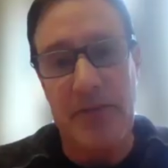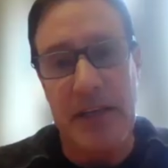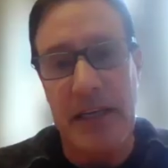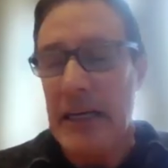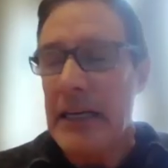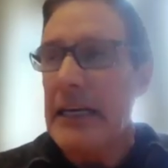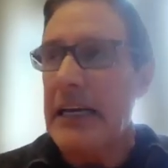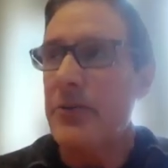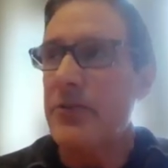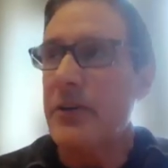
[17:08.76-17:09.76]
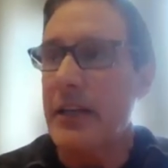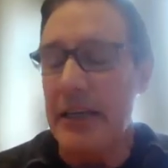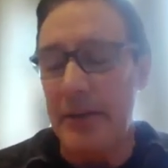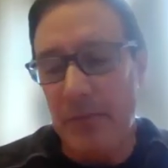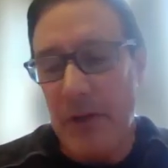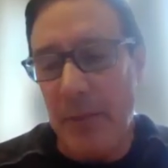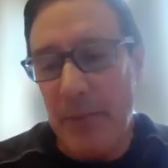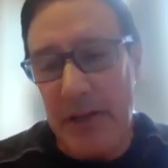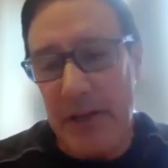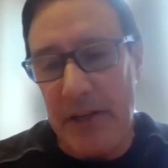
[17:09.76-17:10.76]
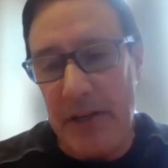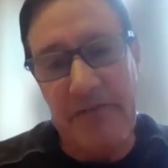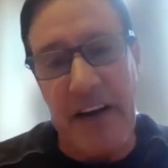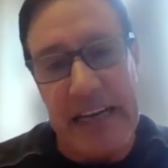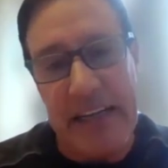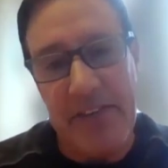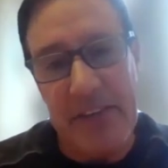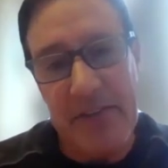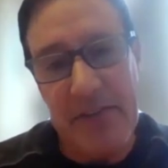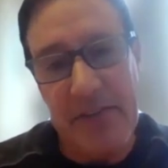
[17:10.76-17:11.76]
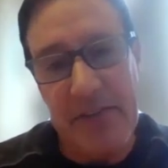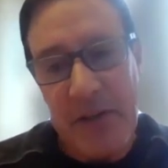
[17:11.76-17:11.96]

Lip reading: And interestingly, companies that do financings,